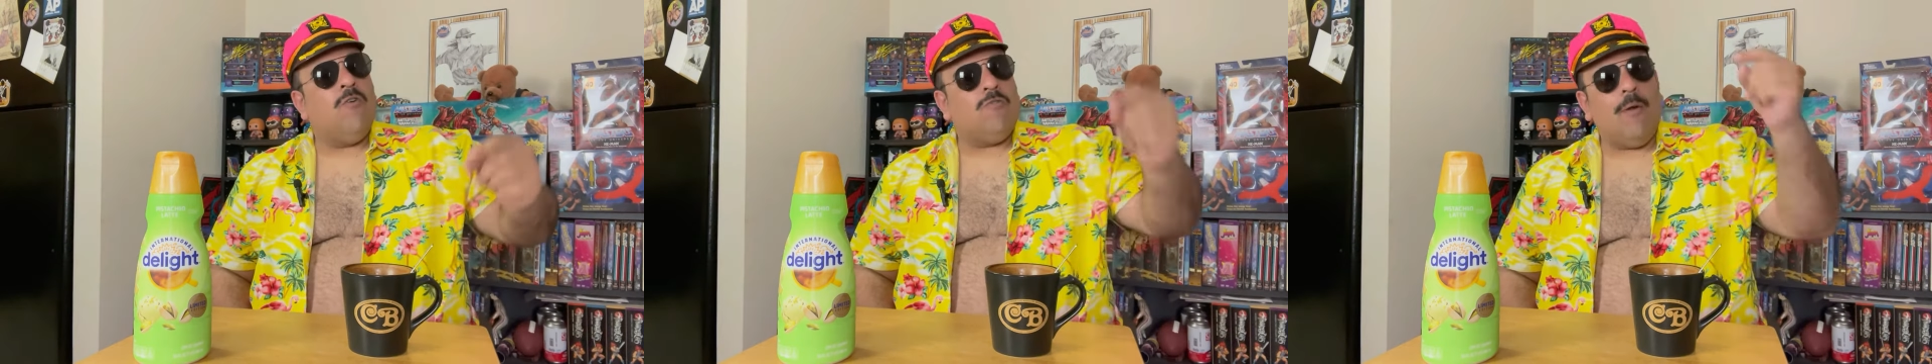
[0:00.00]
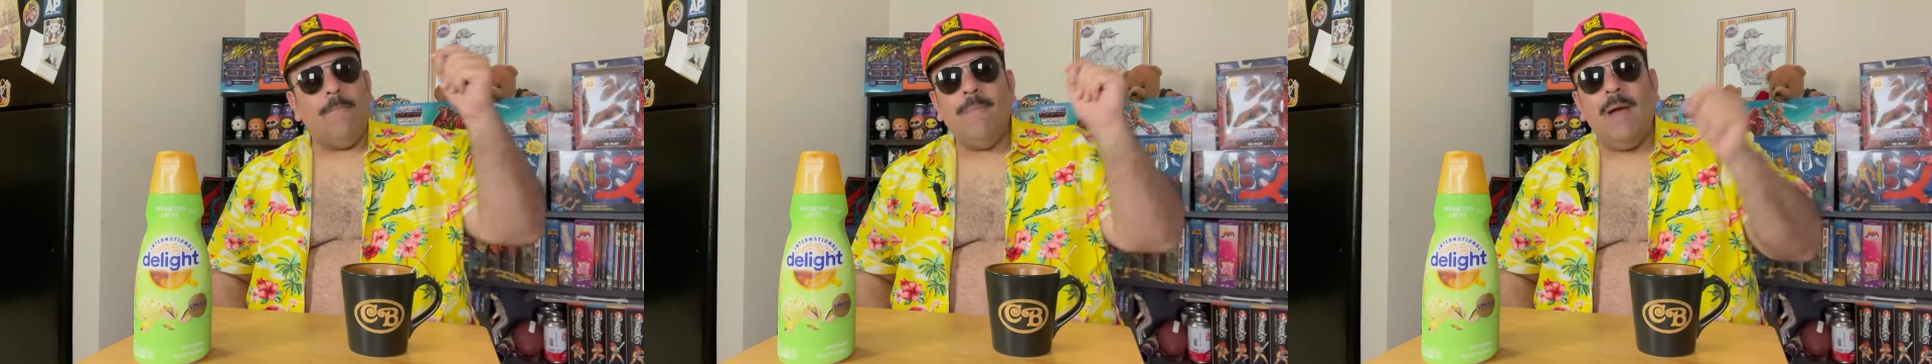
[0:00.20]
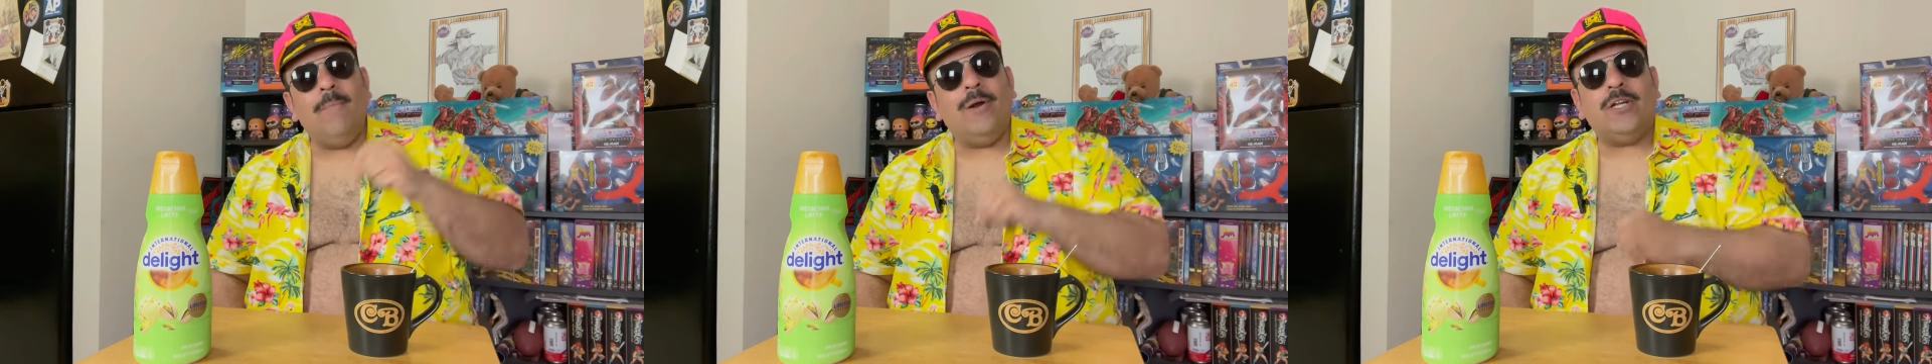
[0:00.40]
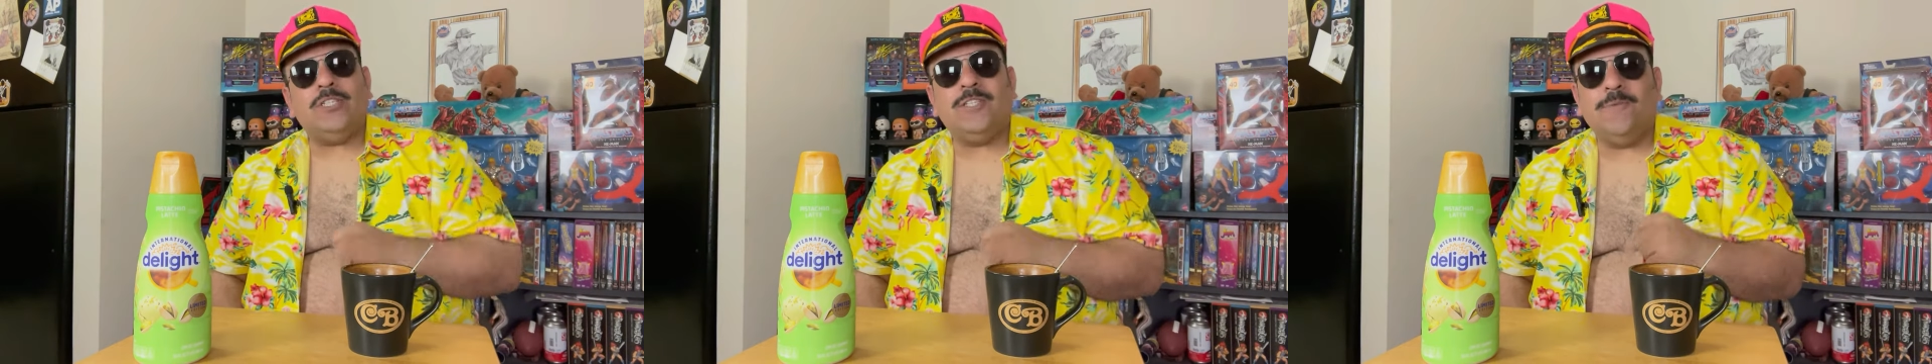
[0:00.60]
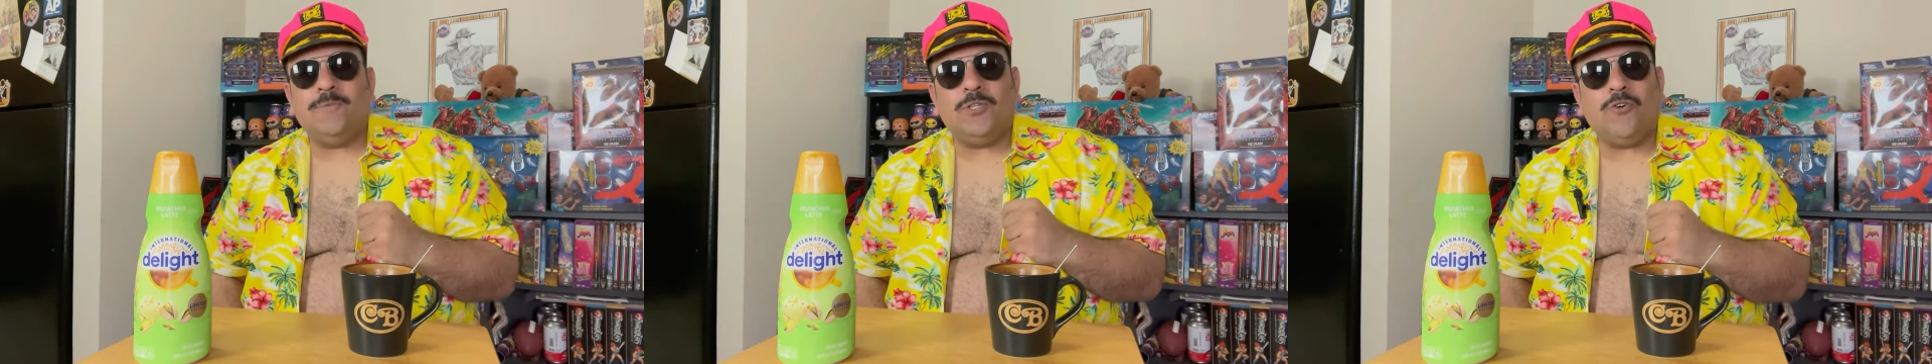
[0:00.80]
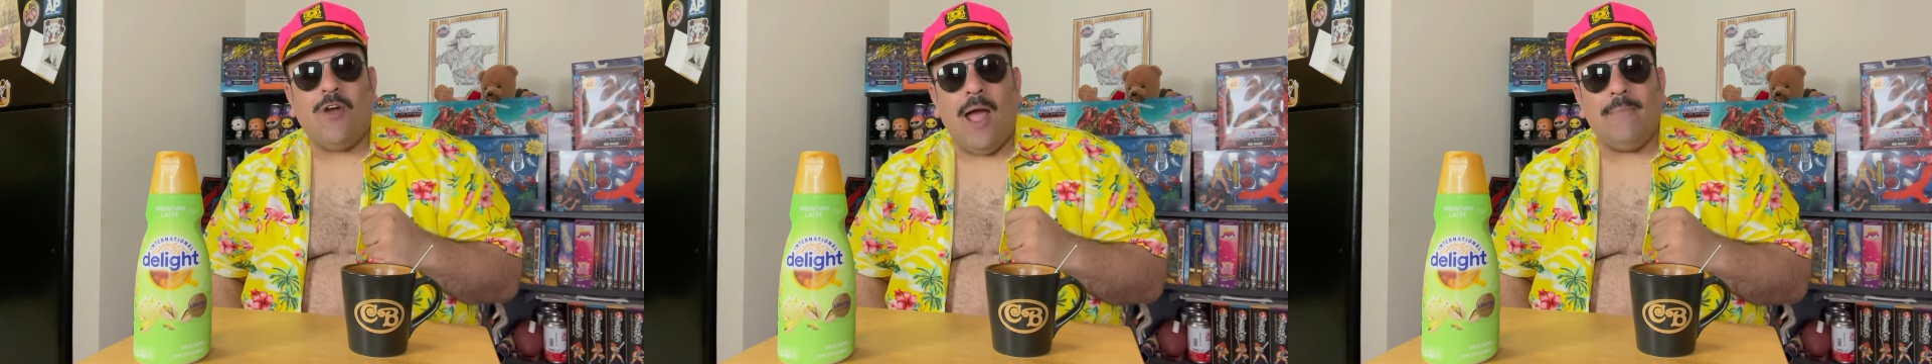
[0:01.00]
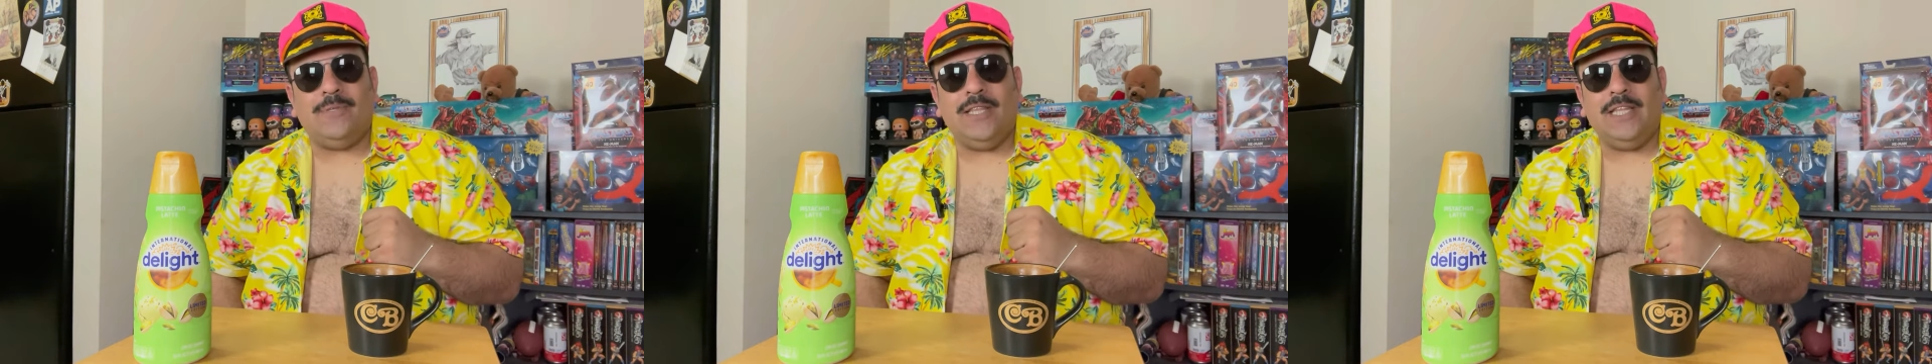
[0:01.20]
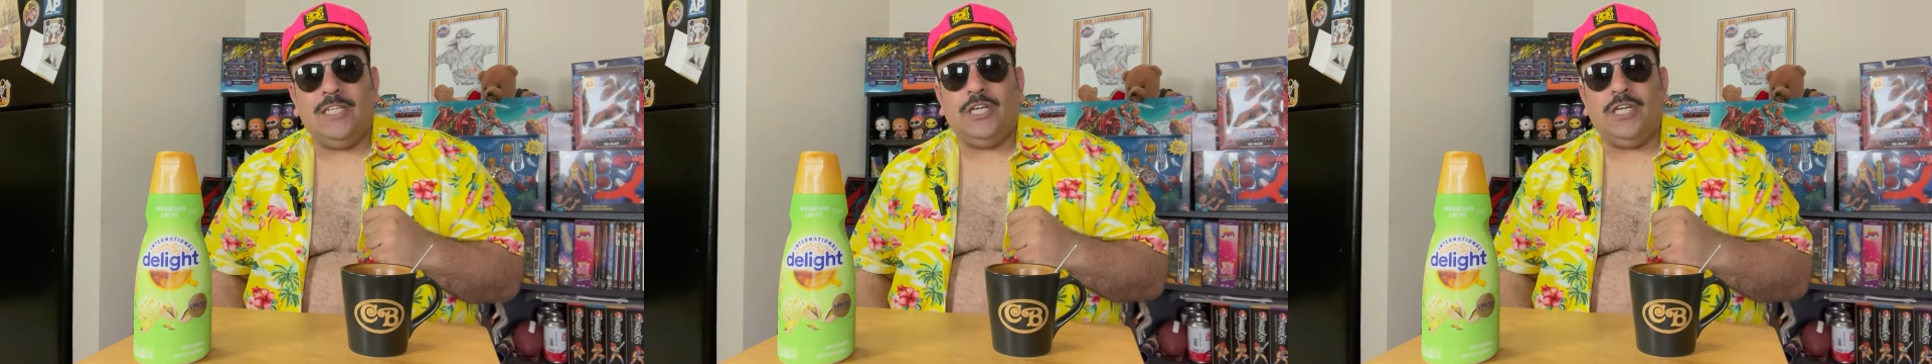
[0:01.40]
Remember to subscribe to the